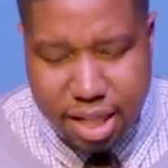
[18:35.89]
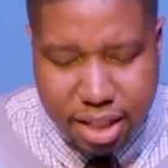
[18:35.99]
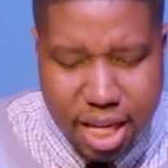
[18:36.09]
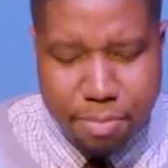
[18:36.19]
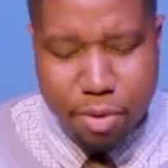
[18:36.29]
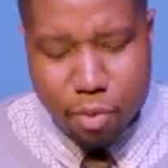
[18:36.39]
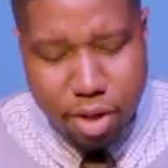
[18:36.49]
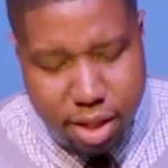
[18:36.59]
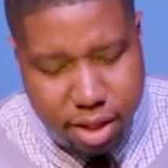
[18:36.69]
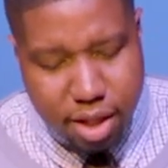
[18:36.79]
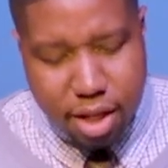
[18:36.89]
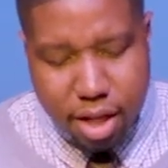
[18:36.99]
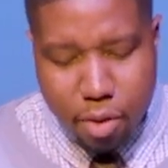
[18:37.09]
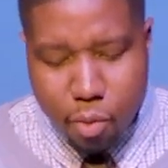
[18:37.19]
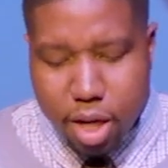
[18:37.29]
in keeping with
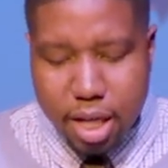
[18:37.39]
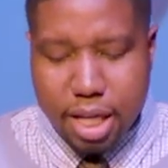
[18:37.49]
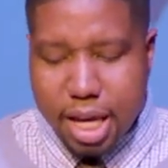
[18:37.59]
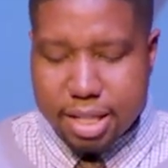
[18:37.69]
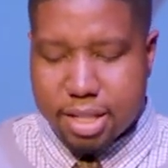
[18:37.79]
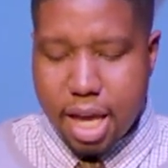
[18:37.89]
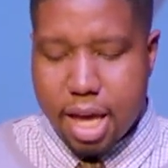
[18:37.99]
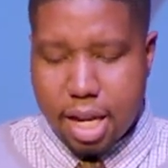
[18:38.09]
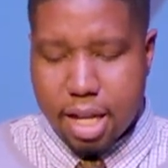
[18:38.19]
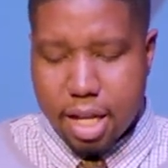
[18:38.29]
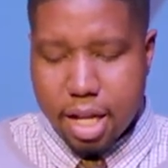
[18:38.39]
what he has said.